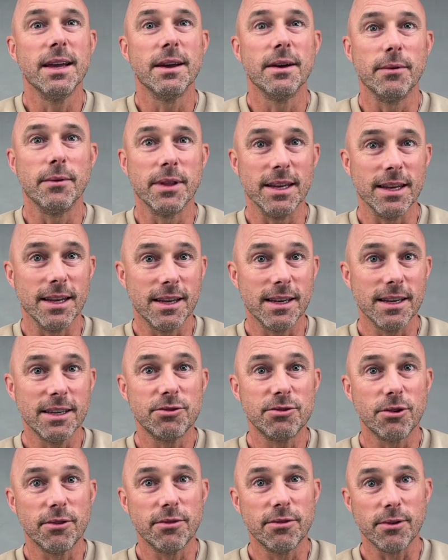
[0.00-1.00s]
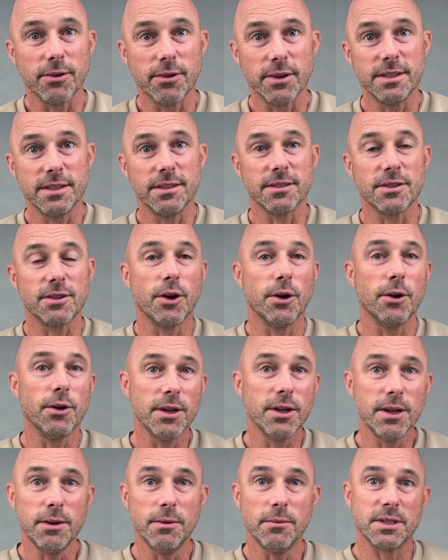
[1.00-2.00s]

with an electrophoresis coating,